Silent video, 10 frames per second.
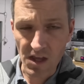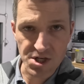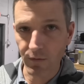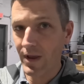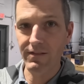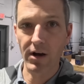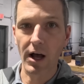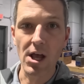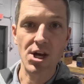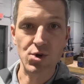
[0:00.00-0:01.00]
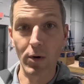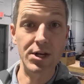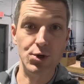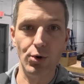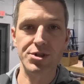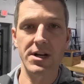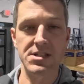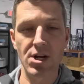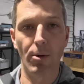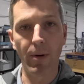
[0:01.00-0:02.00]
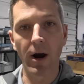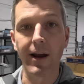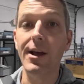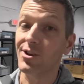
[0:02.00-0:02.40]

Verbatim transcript: So if we have uh, 20 tools on a single part,